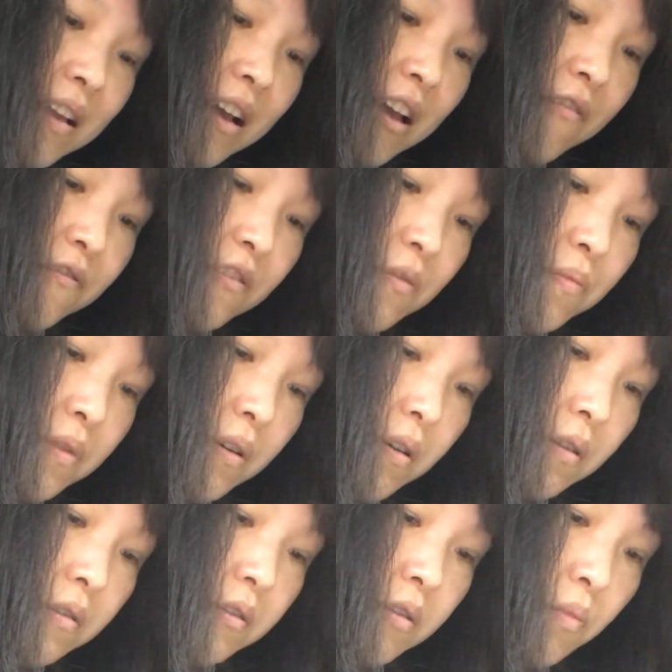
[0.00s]
I flip
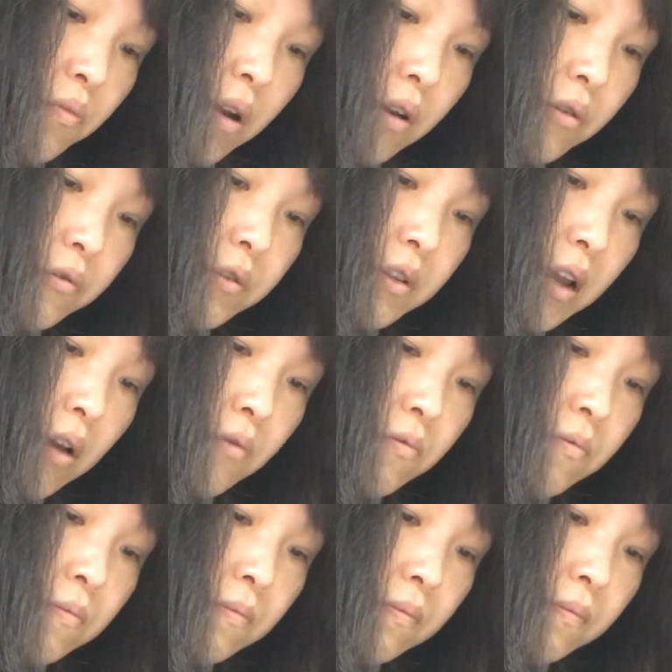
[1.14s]
the soprano down.